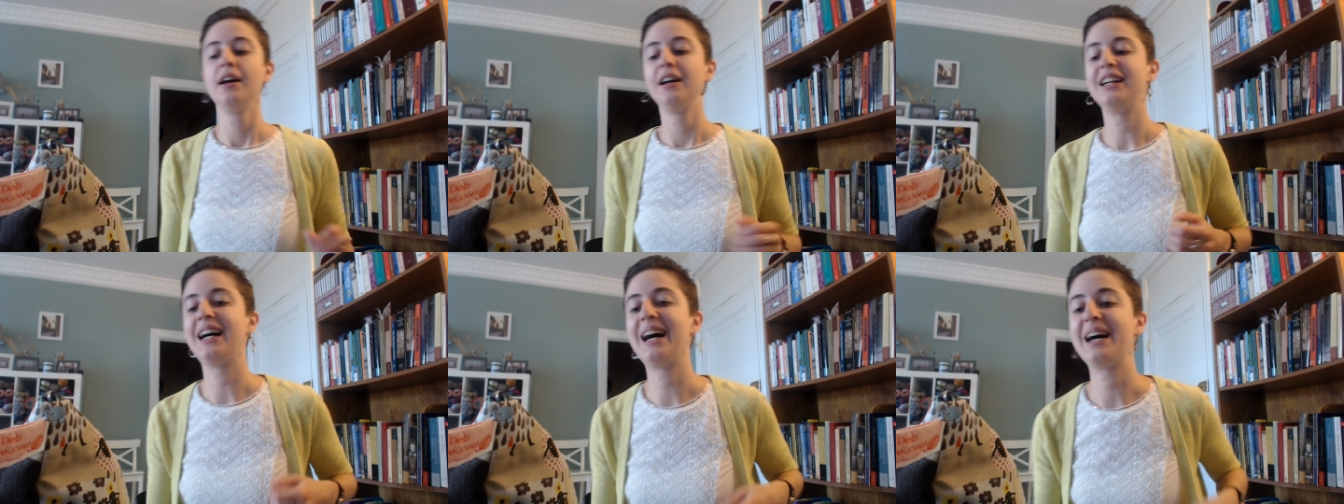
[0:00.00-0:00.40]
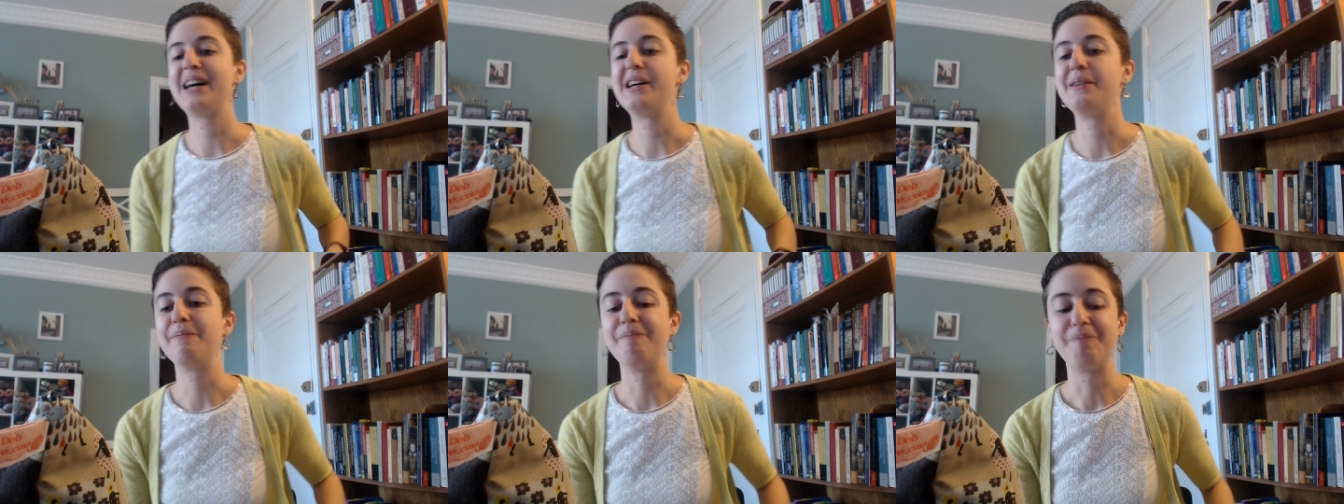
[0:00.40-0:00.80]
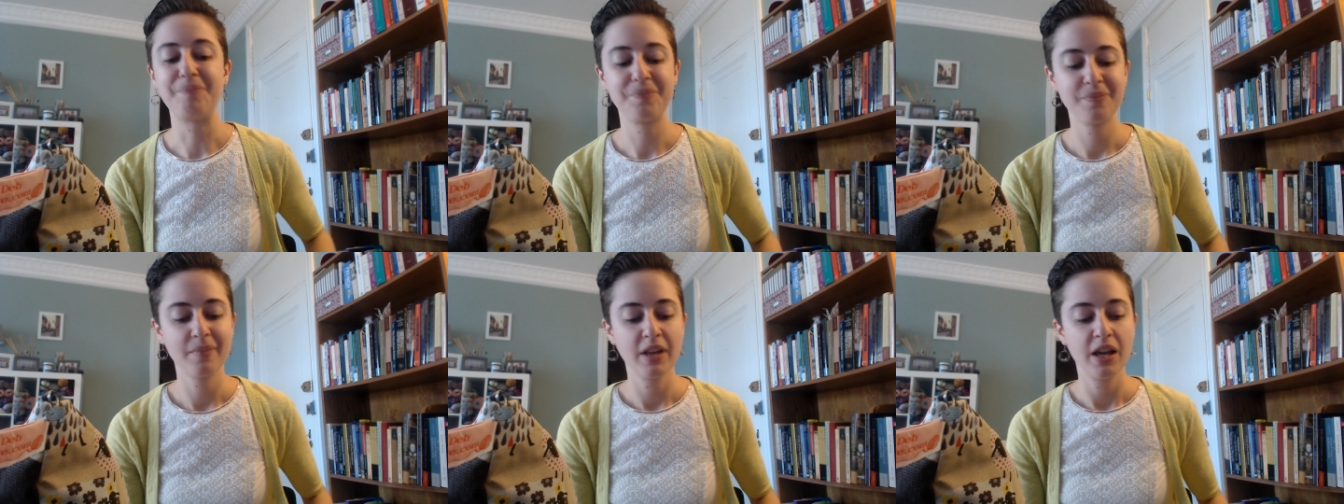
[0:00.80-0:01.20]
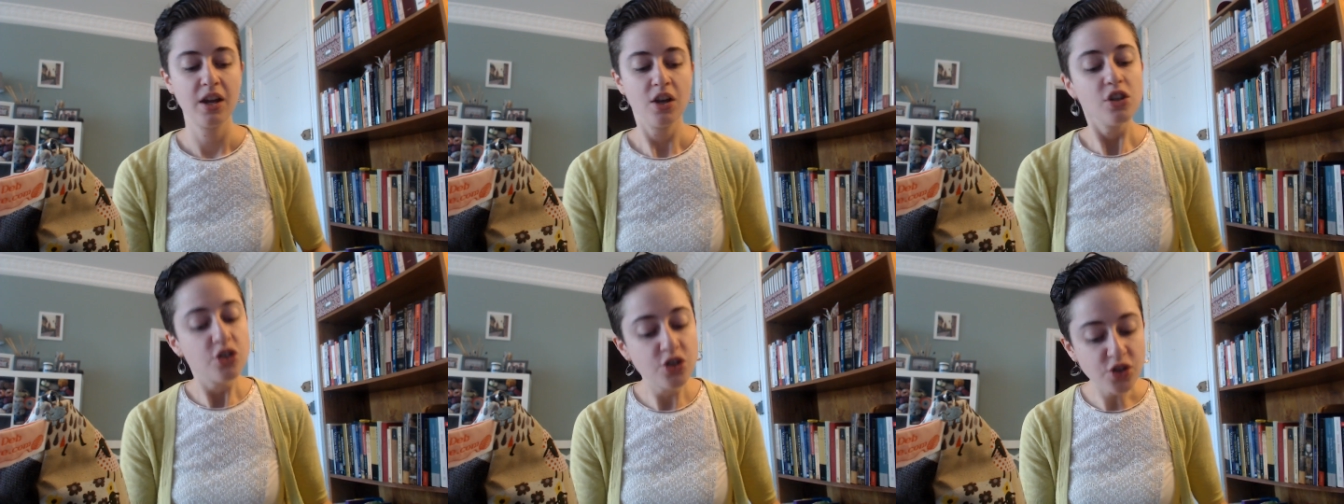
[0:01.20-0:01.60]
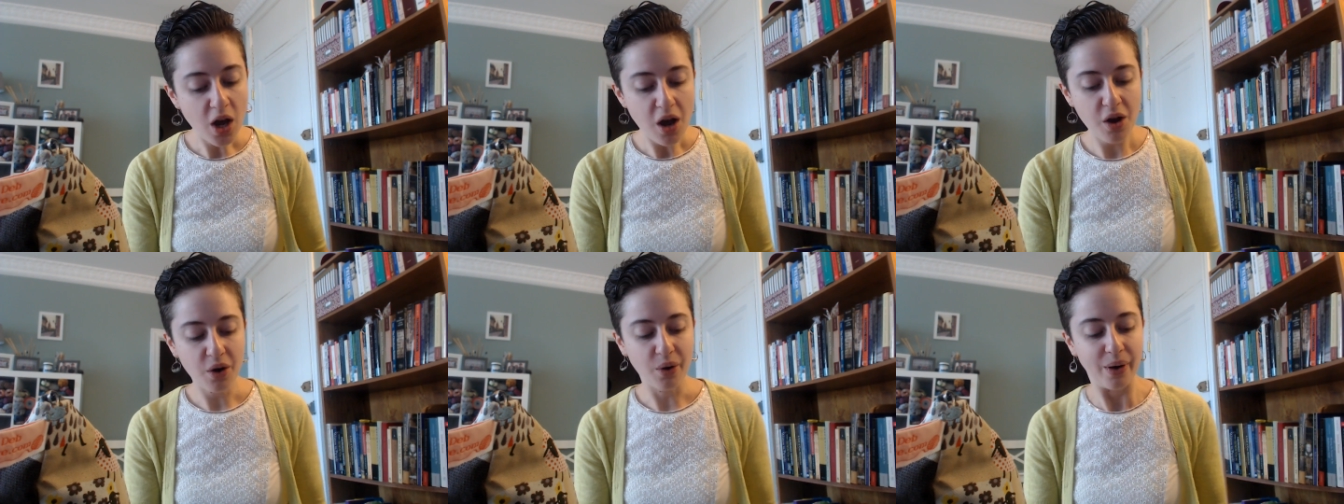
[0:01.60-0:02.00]
Um,
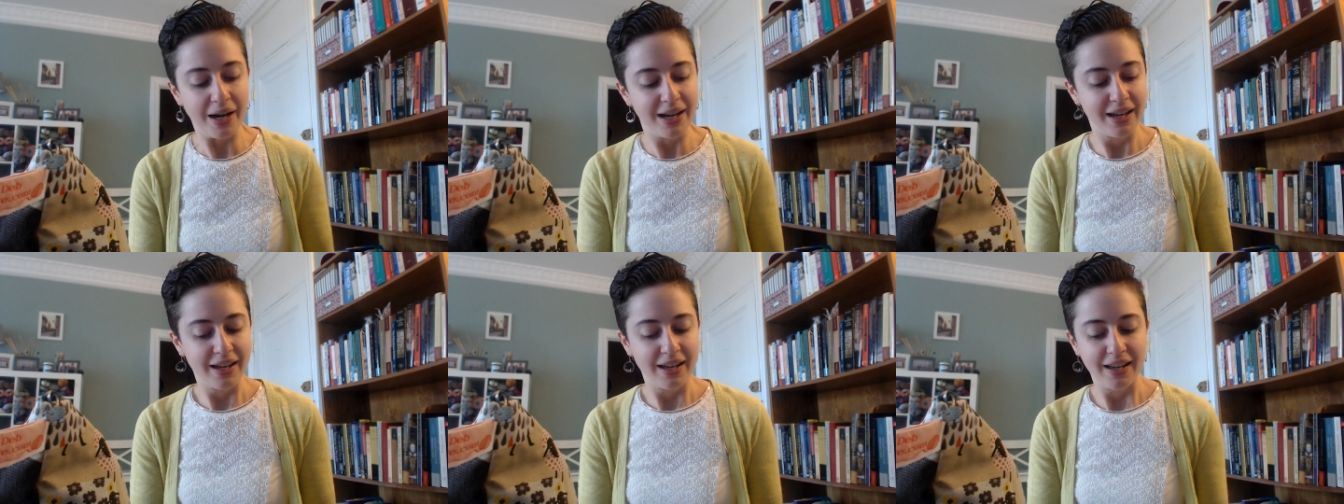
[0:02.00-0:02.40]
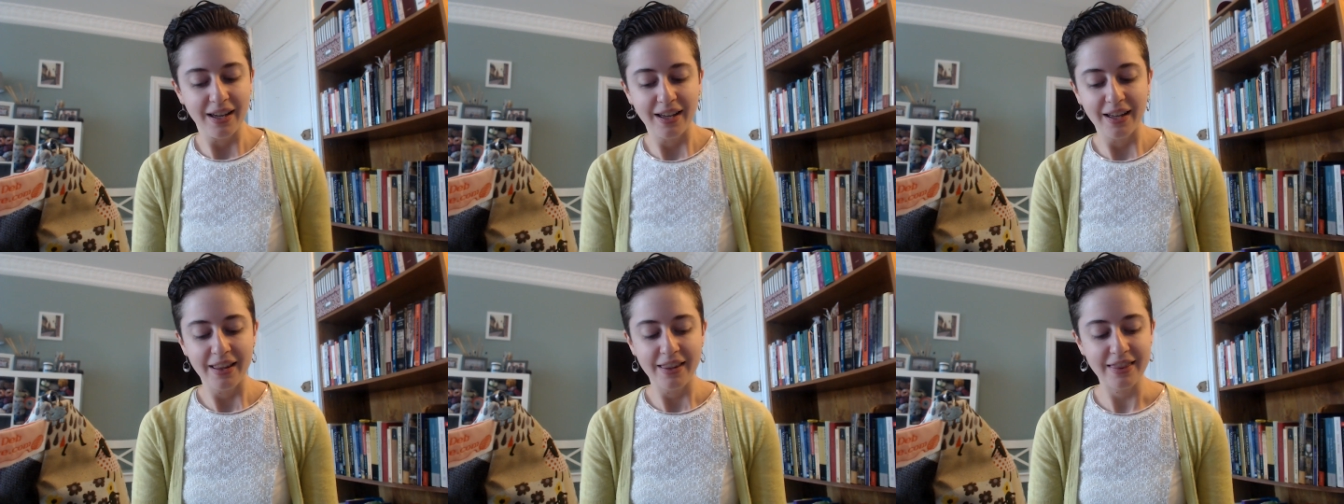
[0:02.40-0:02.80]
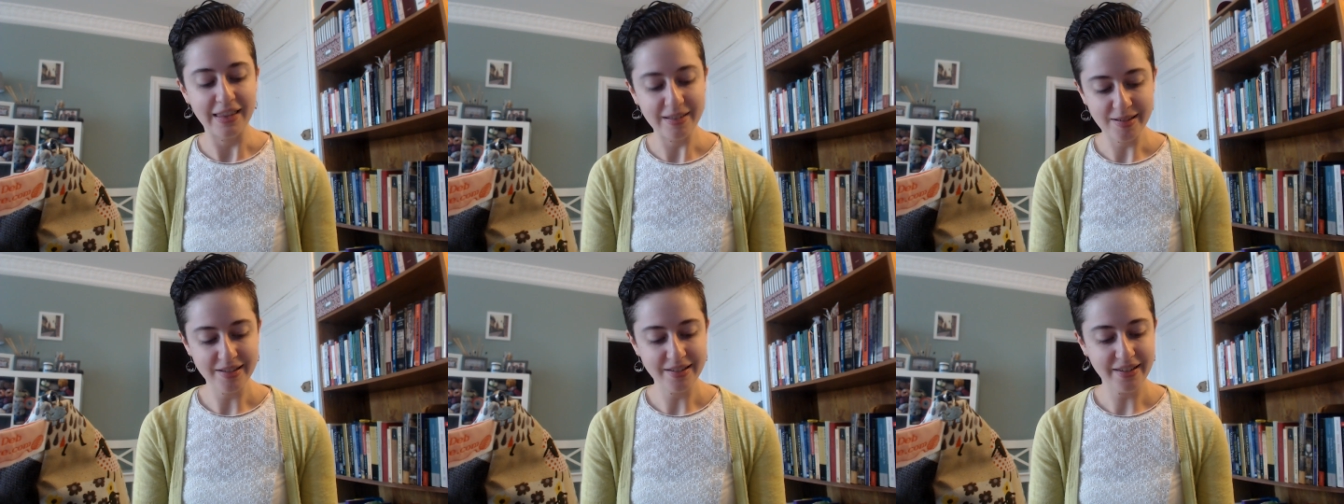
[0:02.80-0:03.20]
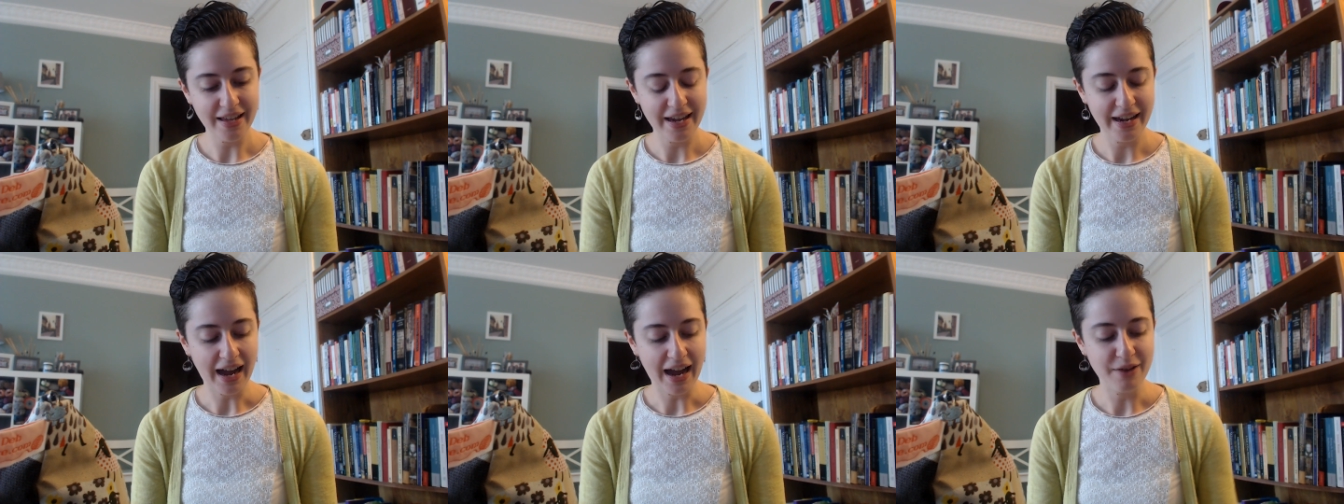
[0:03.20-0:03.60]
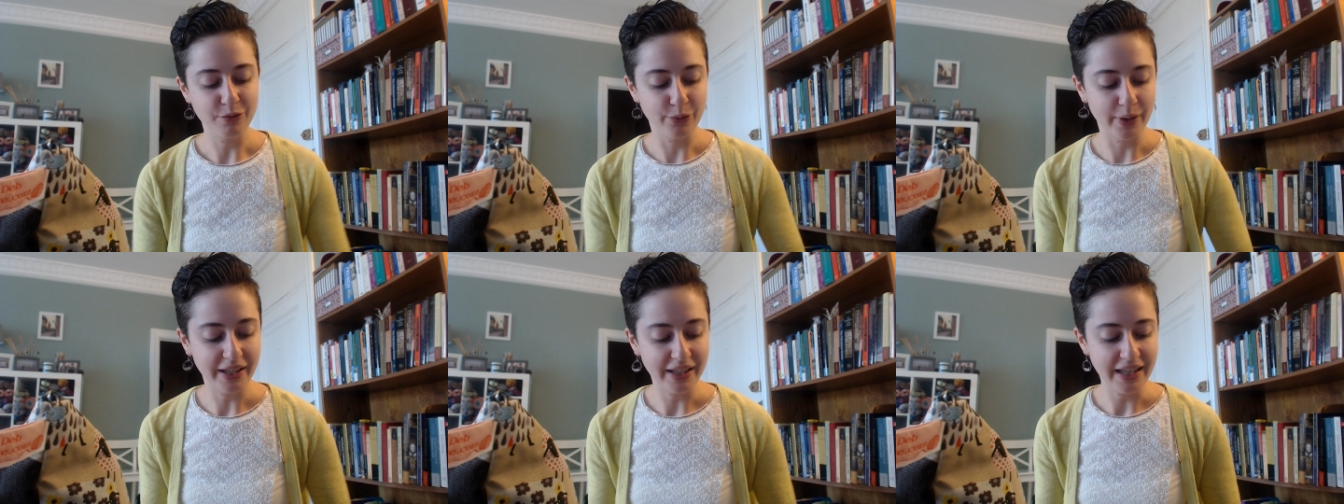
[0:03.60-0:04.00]
so this is like, I
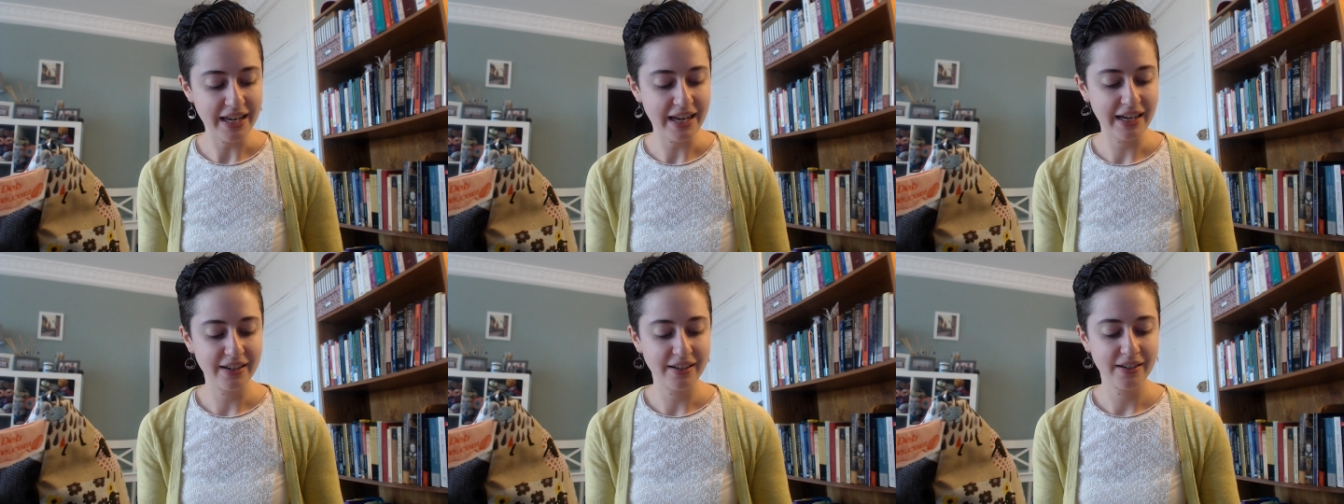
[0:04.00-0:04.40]
really,